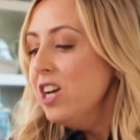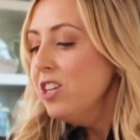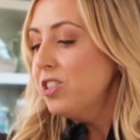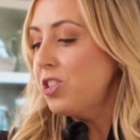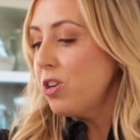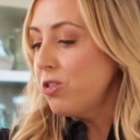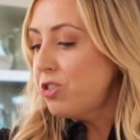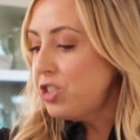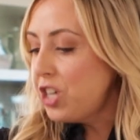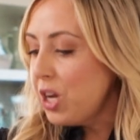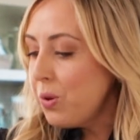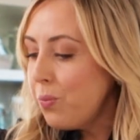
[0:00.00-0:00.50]

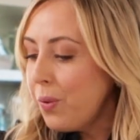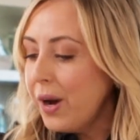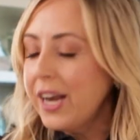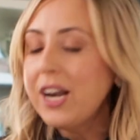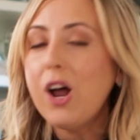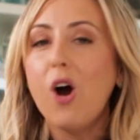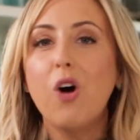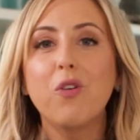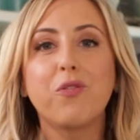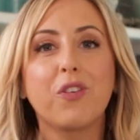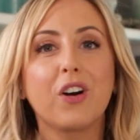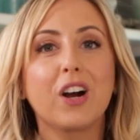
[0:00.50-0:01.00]
So she went
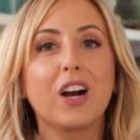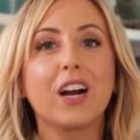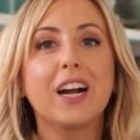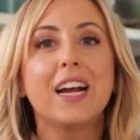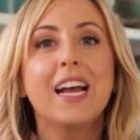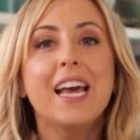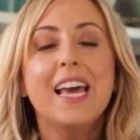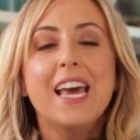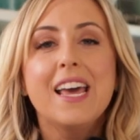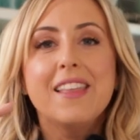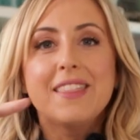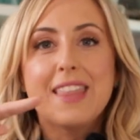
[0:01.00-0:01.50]
over,
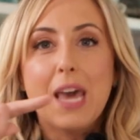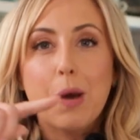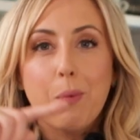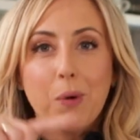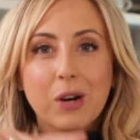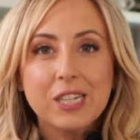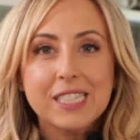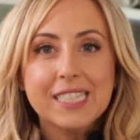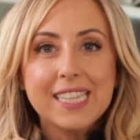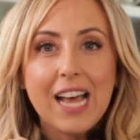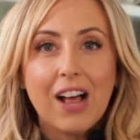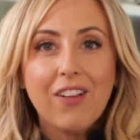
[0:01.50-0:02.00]
they
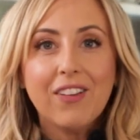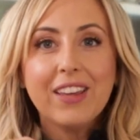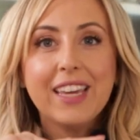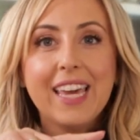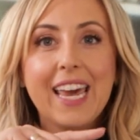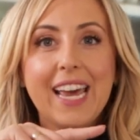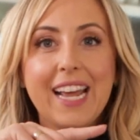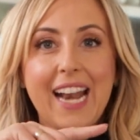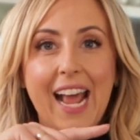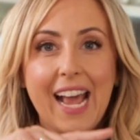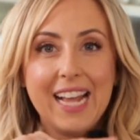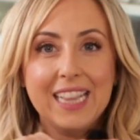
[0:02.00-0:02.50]
were selling
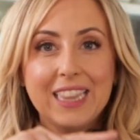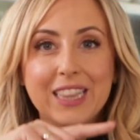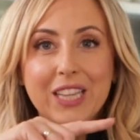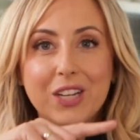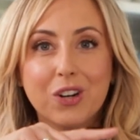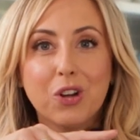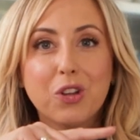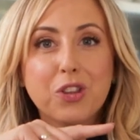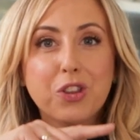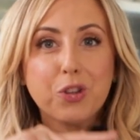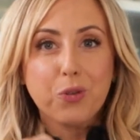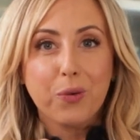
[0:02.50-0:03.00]
it in
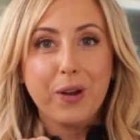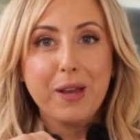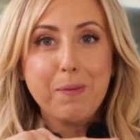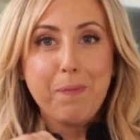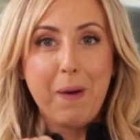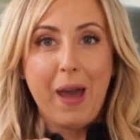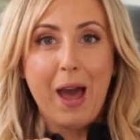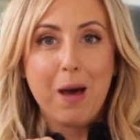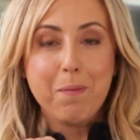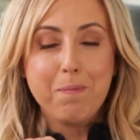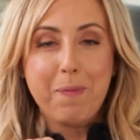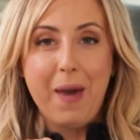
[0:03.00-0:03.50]
little
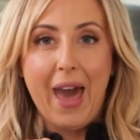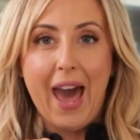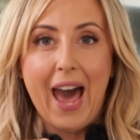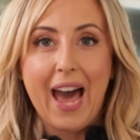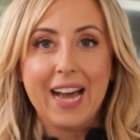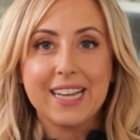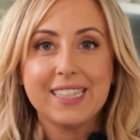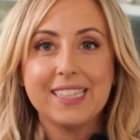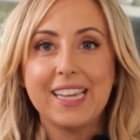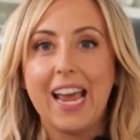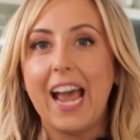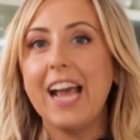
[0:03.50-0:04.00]
3-pound
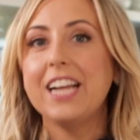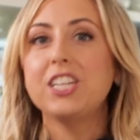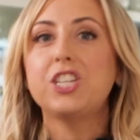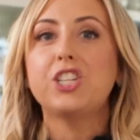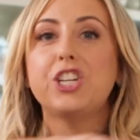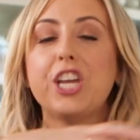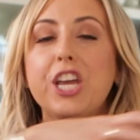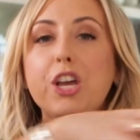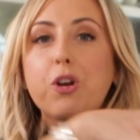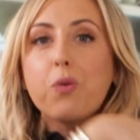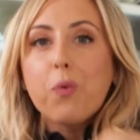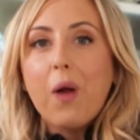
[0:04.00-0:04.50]
bags, and
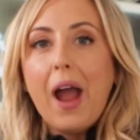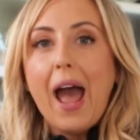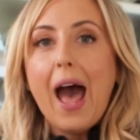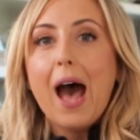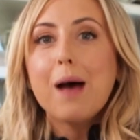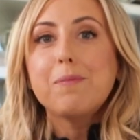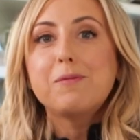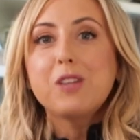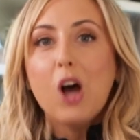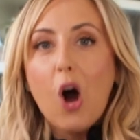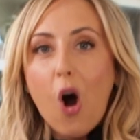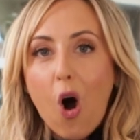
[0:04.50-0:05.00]
she
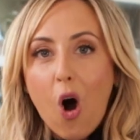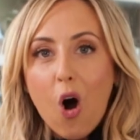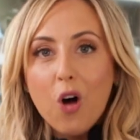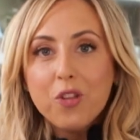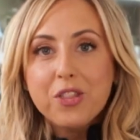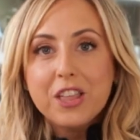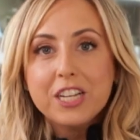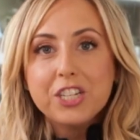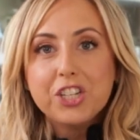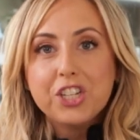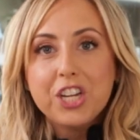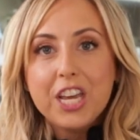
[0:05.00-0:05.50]
grabbed all
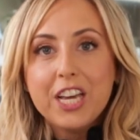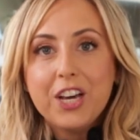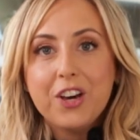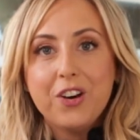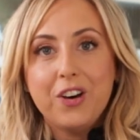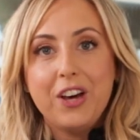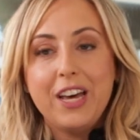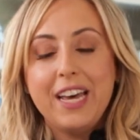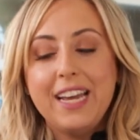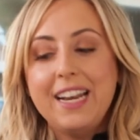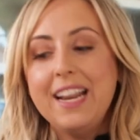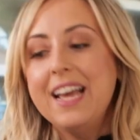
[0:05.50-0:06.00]
that she
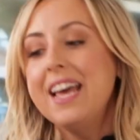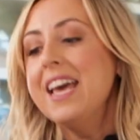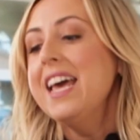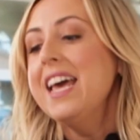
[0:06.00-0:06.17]
could,